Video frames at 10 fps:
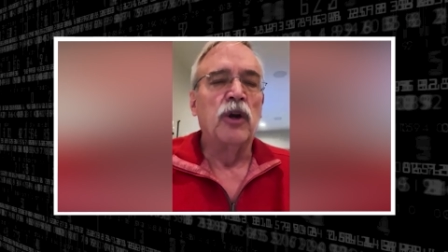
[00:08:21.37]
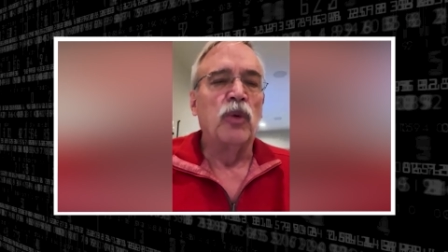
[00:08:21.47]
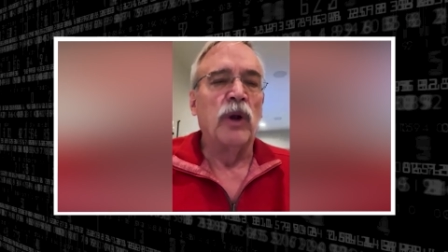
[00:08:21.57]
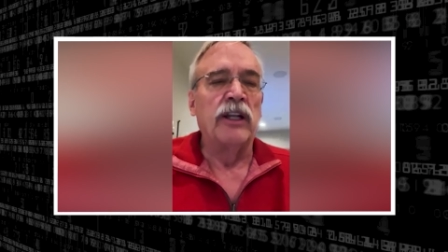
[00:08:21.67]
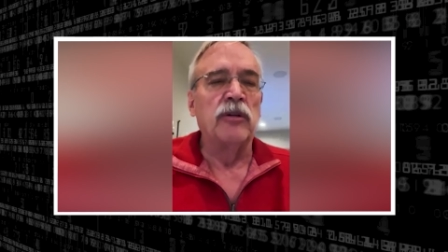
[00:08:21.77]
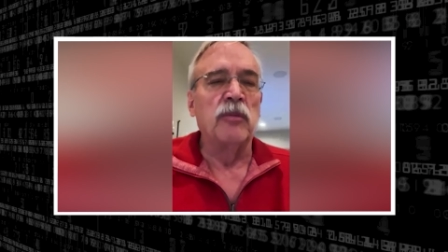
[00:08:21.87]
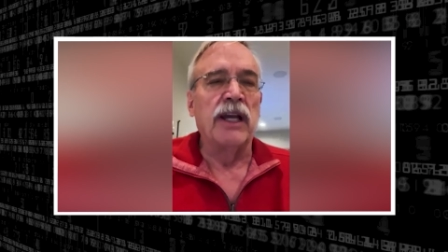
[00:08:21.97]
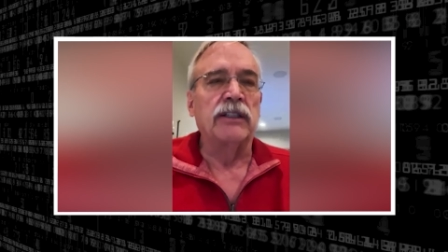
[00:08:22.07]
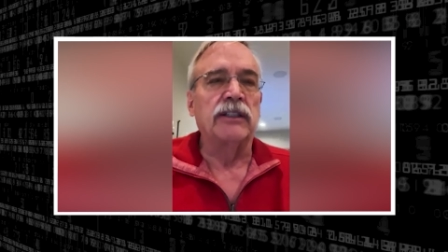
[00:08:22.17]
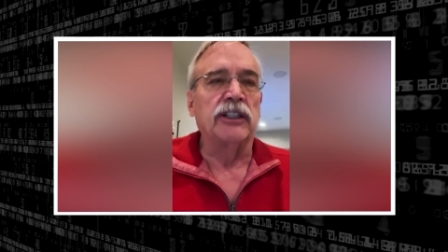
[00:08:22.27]
random
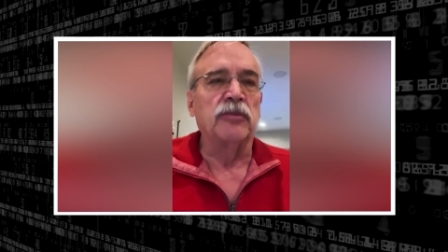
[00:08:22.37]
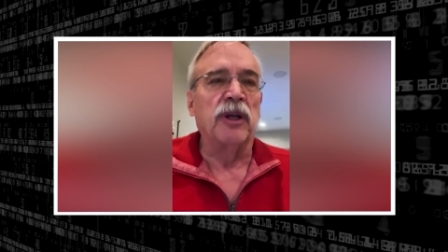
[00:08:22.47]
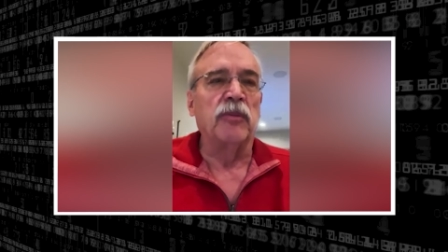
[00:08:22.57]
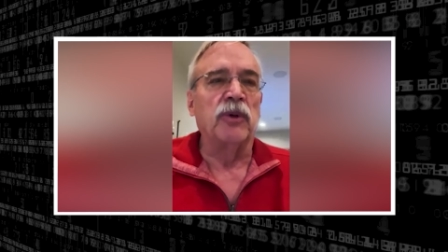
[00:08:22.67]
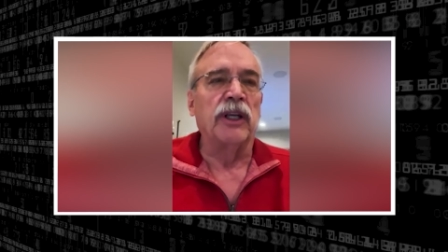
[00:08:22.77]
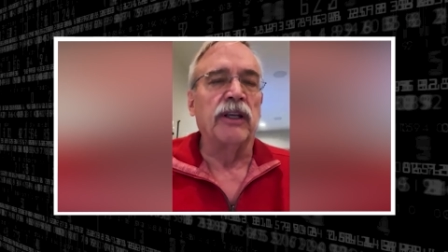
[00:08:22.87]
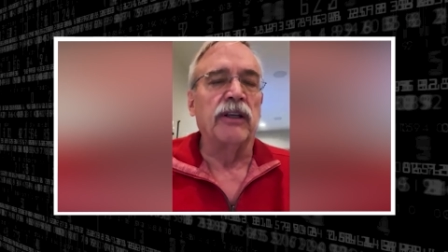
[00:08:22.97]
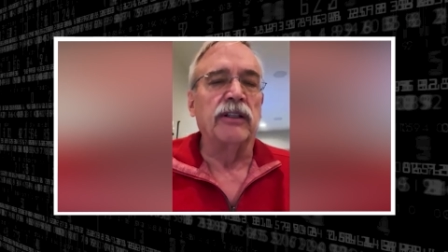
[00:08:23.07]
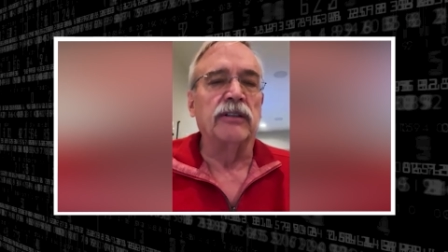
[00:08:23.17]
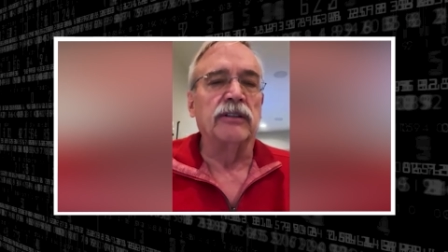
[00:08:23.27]
access memory,